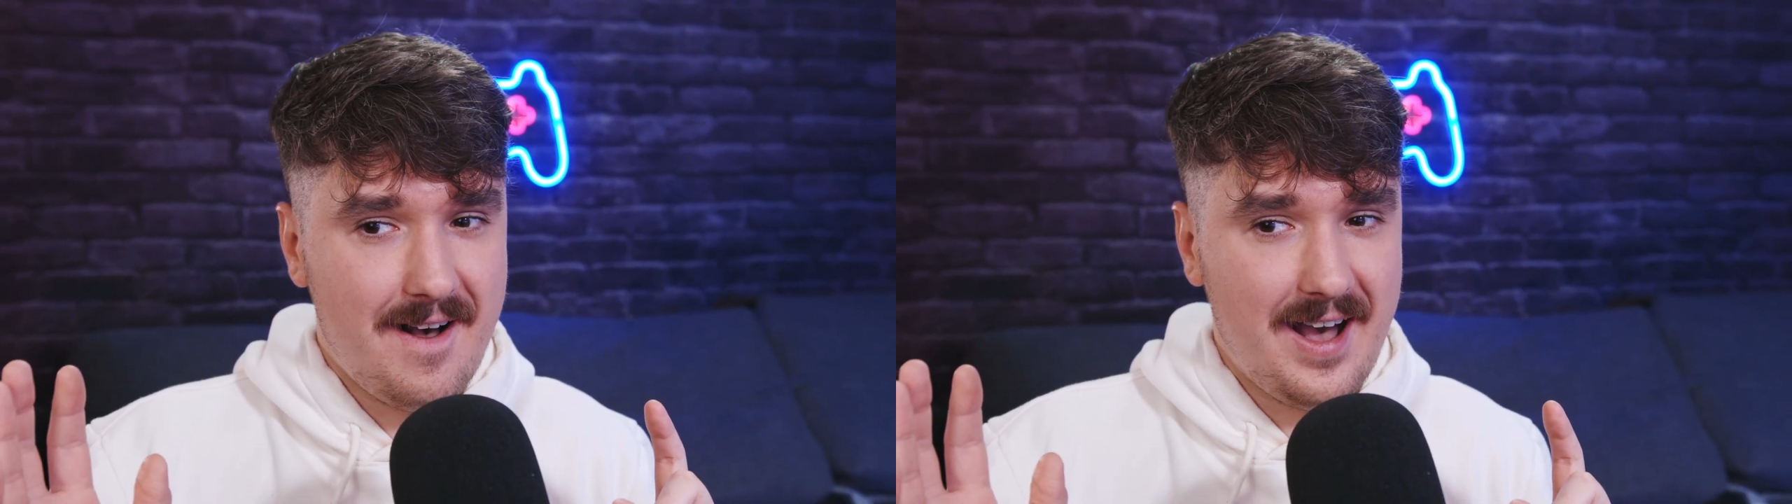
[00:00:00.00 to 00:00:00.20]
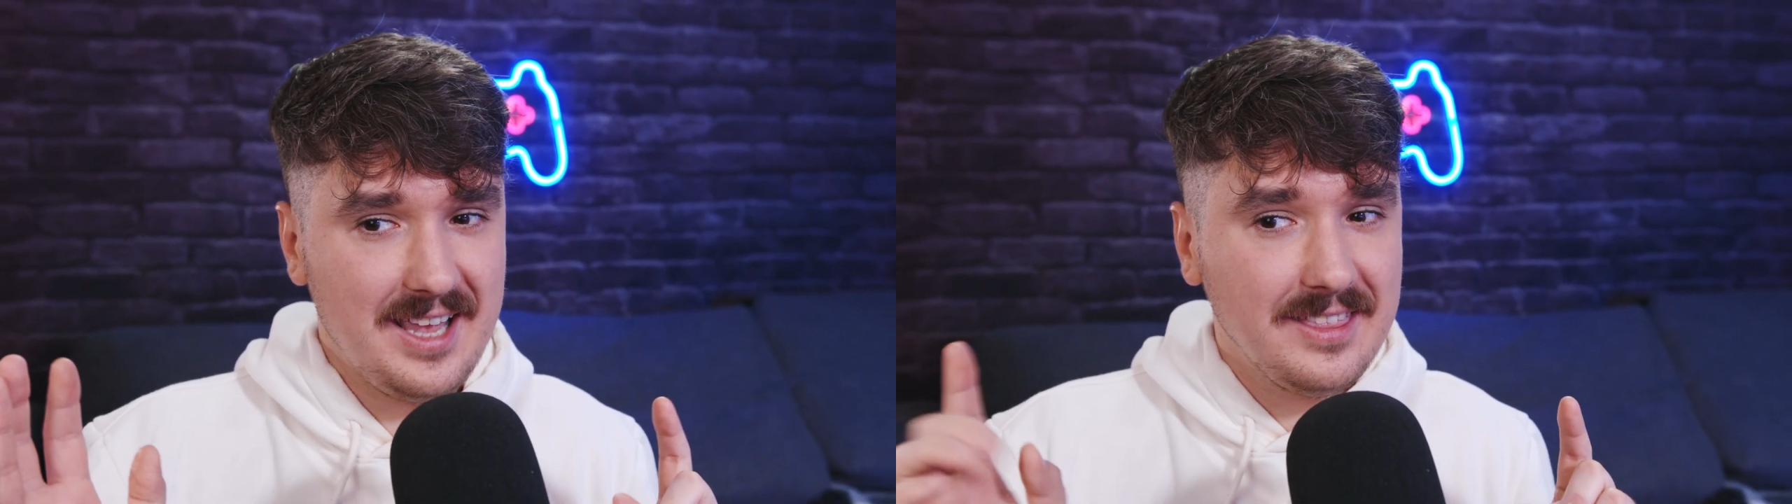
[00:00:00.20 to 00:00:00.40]

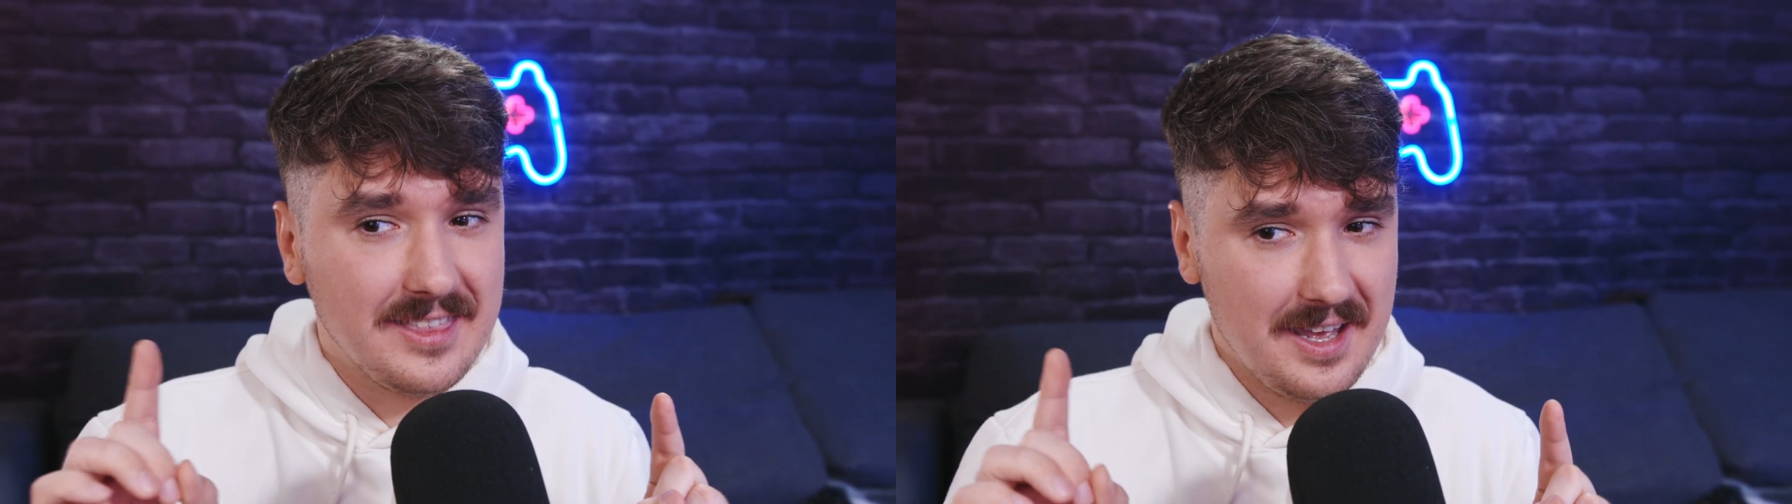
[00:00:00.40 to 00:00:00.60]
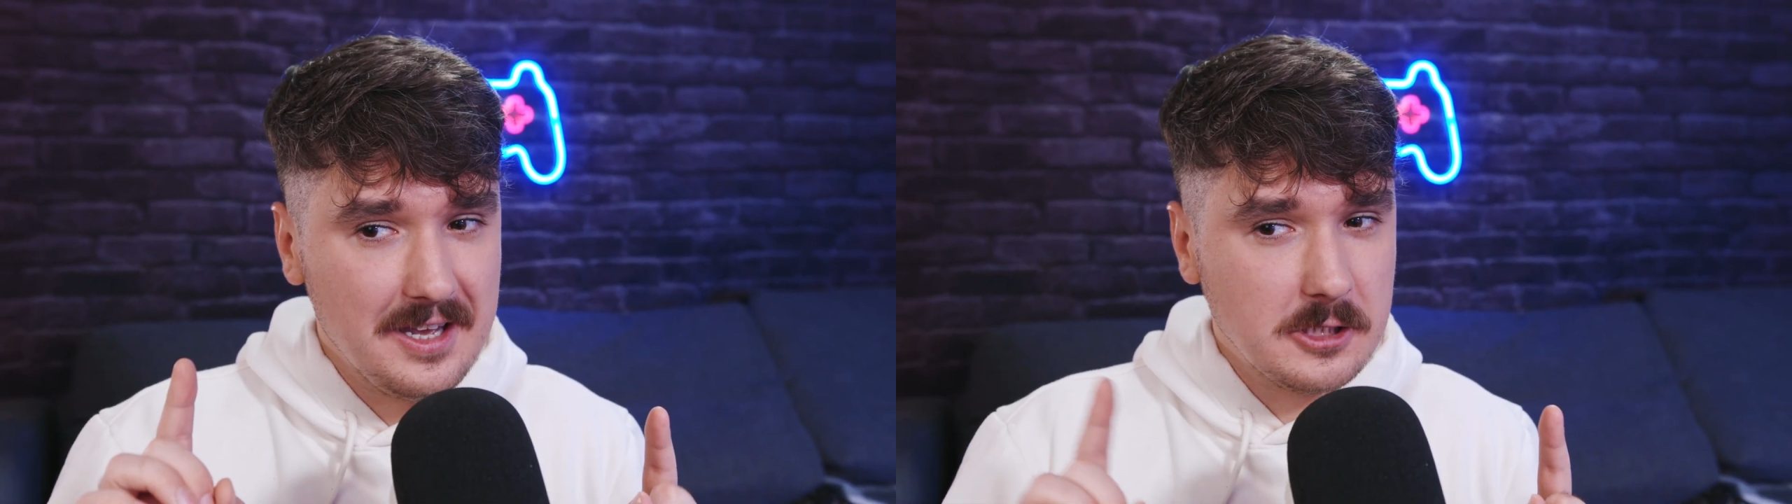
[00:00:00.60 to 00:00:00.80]
I
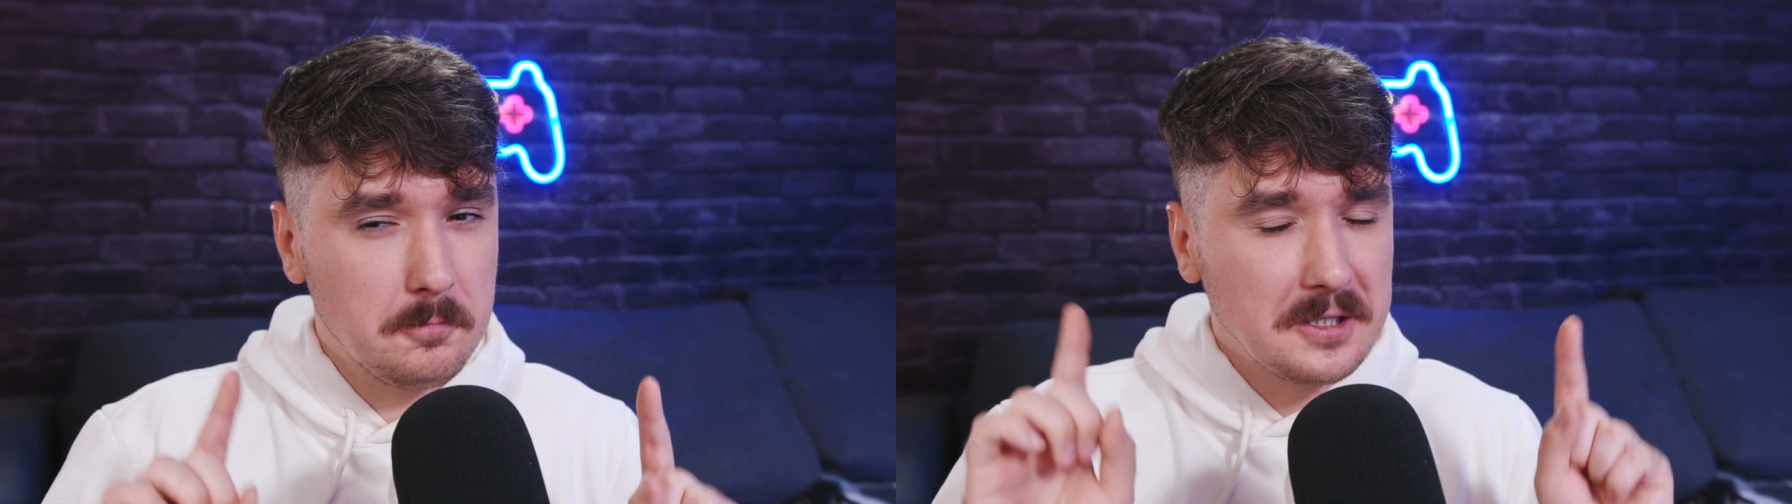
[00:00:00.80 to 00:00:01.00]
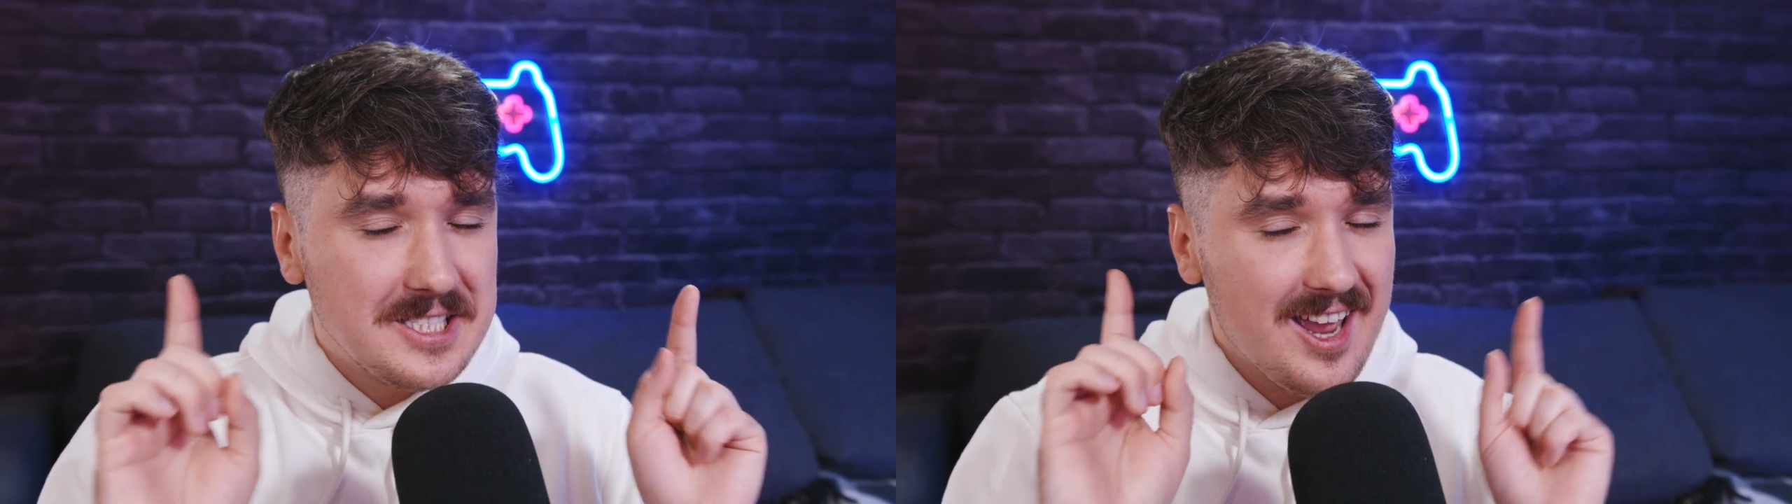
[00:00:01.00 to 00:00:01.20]
think is
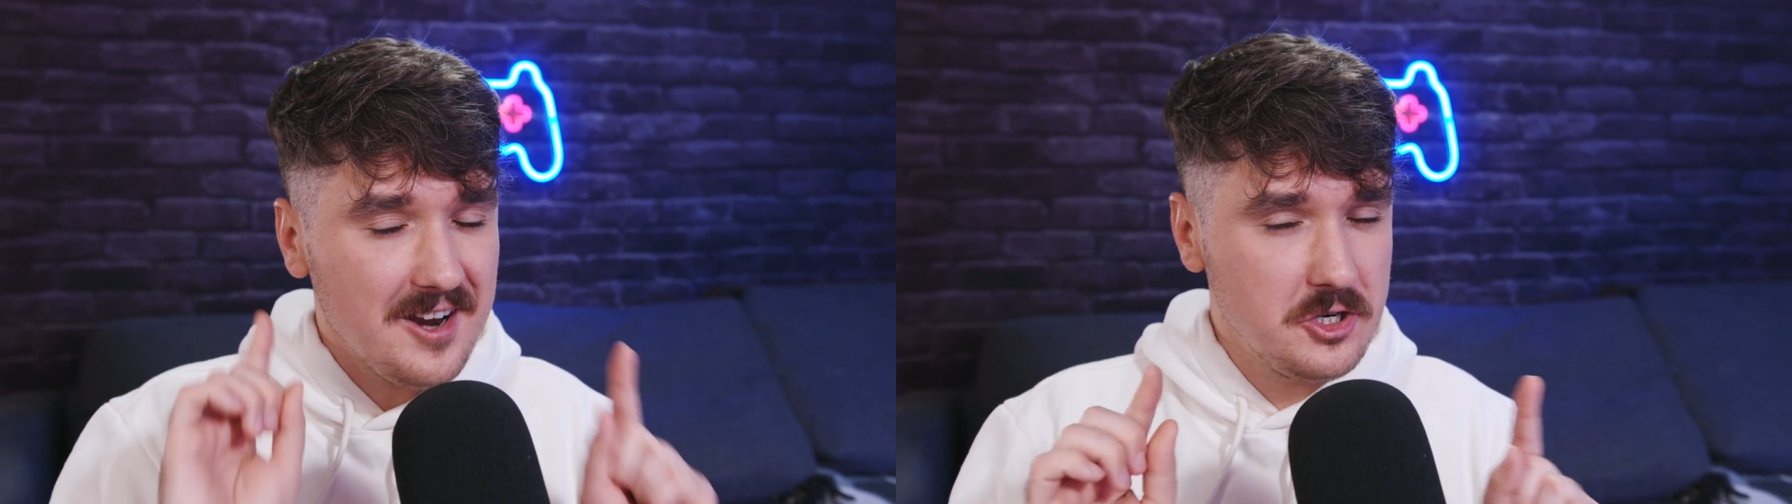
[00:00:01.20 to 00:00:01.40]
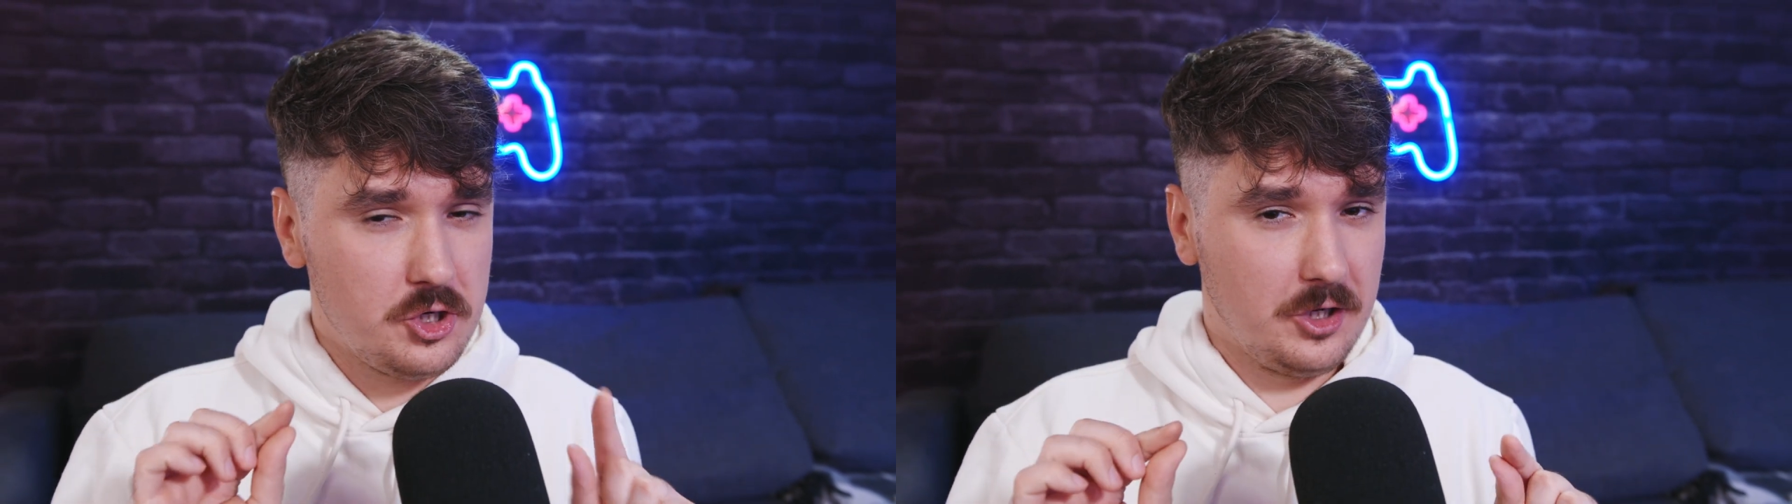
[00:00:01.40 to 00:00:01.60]

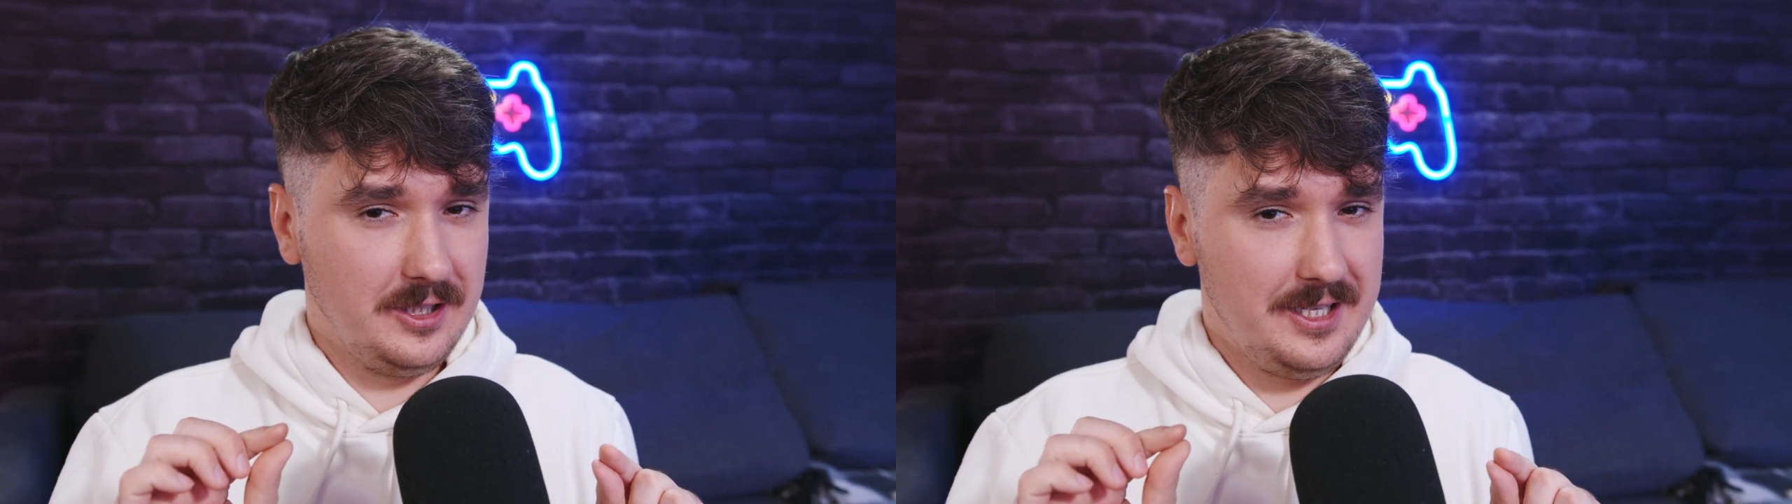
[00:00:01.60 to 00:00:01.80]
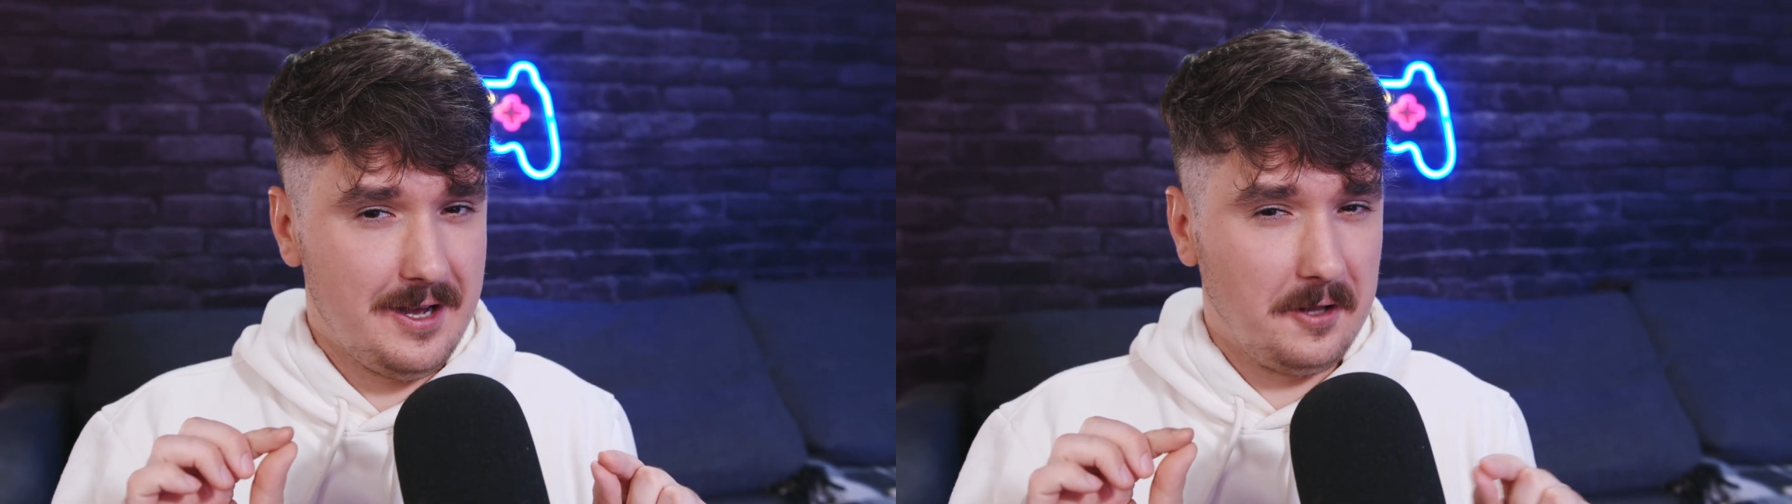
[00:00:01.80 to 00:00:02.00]
potentially